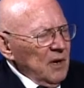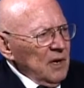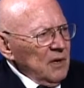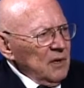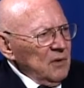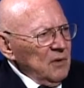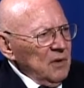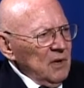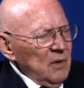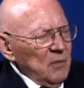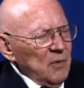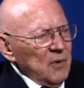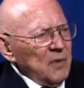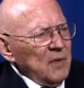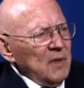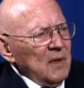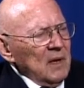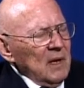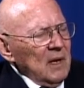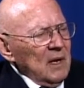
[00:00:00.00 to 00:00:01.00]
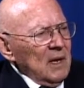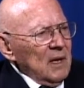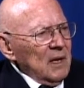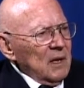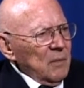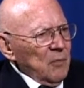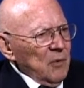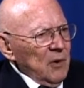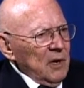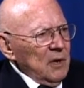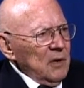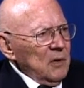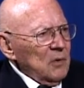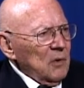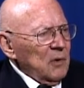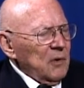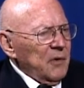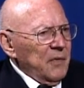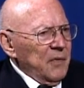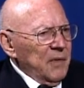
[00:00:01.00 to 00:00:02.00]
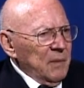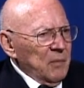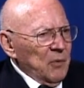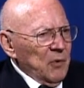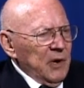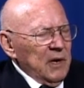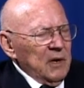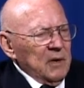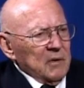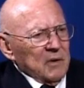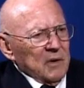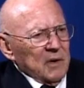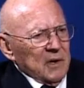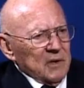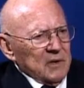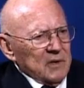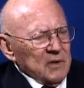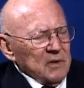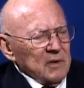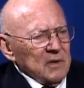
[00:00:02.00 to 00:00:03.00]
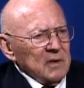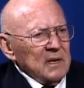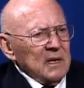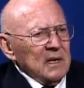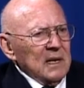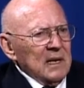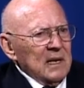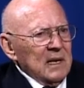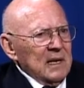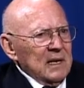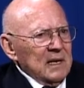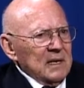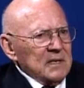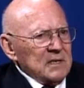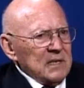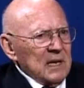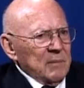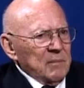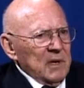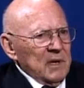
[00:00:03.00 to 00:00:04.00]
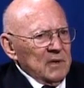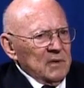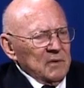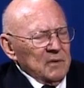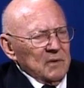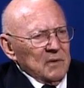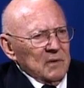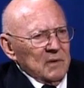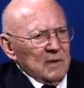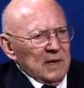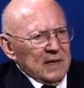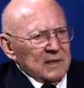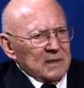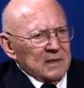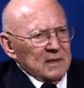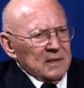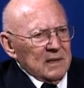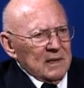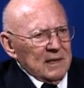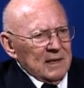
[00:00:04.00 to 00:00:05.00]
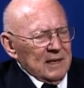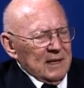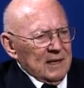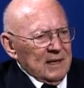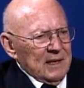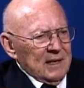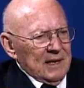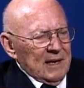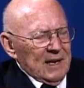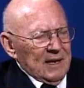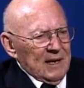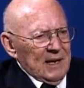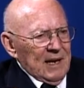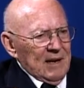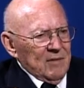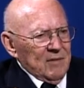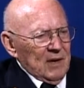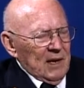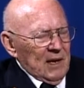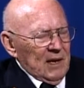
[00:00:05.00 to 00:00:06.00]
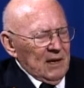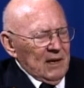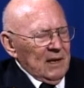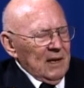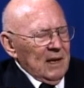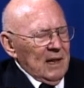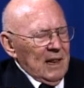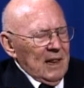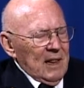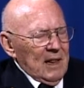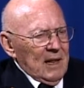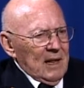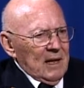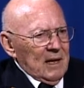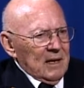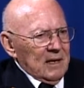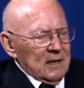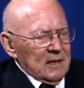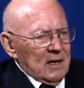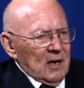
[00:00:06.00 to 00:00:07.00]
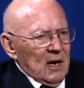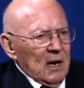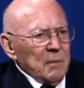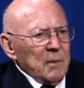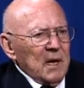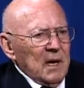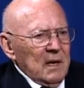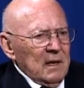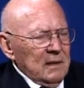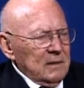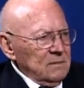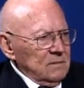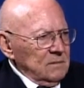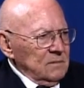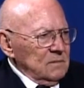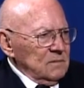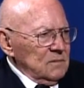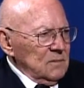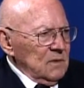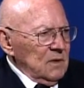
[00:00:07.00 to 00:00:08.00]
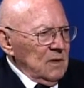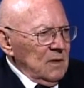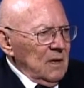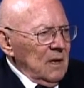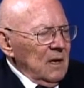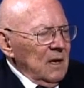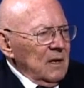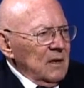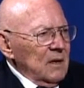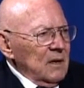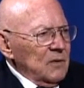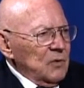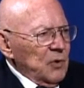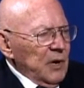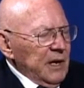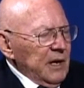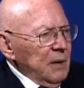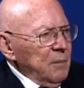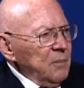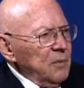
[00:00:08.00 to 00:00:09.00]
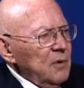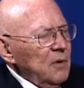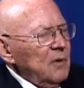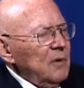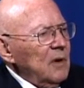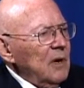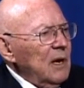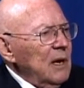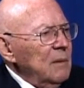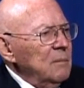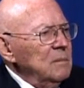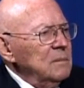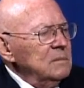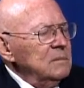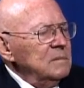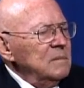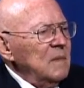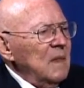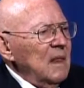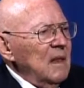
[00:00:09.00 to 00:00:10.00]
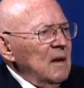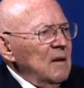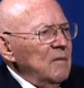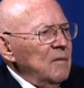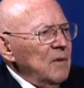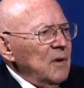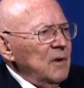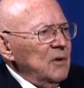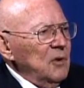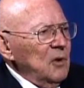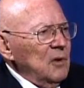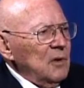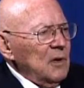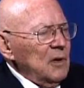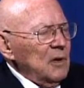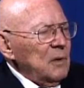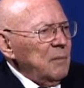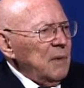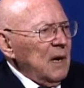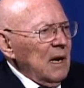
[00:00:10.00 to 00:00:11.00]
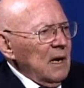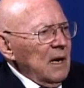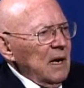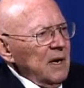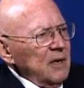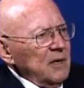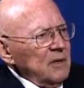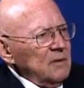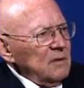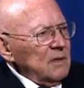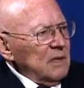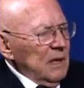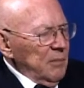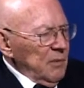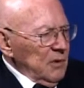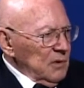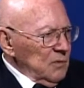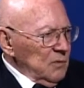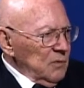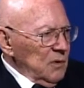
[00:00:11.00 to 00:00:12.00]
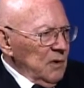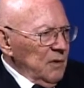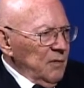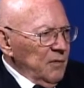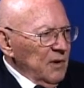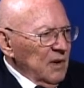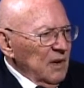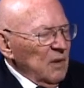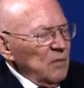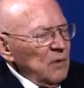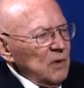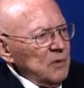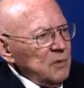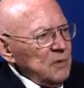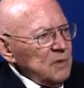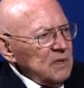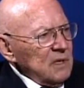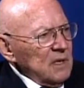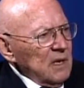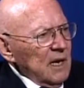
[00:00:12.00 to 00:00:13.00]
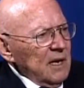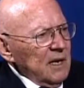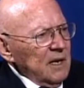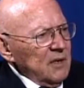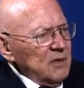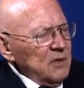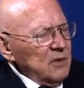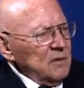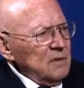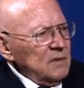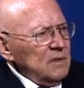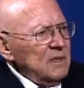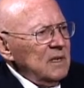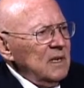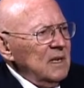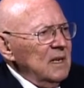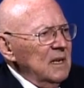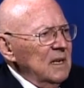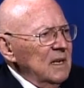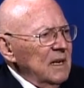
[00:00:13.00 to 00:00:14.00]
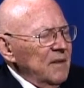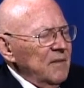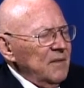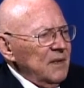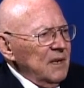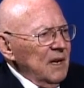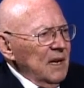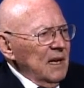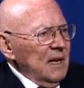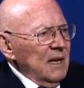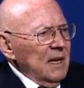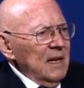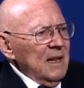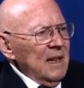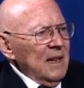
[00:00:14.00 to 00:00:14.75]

duty with the Marine Corps in turn sent me to a Army training program for nuclear, biological, chemical warfare, which was the hot issues of the day.